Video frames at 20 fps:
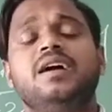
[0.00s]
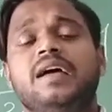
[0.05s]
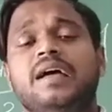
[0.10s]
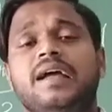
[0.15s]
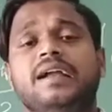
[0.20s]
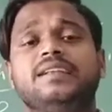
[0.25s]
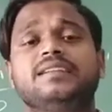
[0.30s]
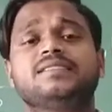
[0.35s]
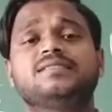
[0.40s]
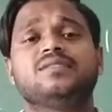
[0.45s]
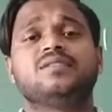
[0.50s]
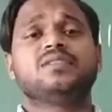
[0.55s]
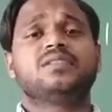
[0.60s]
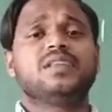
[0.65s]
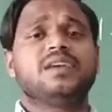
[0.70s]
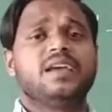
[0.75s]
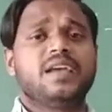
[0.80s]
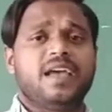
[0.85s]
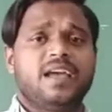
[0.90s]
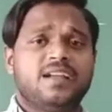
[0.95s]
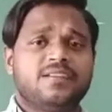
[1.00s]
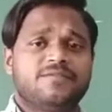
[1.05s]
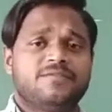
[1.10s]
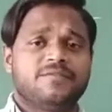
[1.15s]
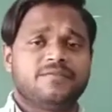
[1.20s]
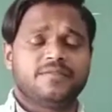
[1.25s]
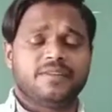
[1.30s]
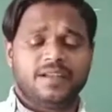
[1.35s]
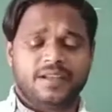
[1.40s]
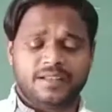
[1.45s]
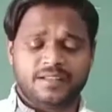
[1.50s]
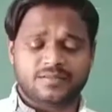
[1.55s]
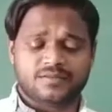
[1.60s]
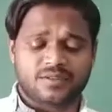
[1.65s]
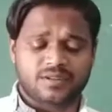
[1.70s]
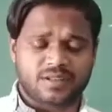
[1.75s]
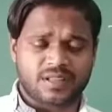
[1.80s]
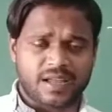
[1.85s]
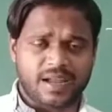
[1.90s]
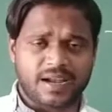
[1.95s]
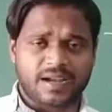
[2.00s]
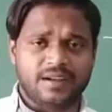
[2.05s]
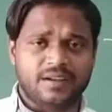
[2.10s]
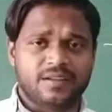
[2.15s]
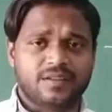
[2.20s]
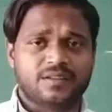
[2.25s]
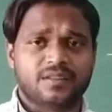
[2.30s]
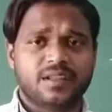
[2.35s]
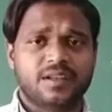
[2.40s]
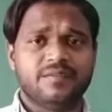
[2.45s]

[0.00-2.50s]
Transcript: it is not it is not the end.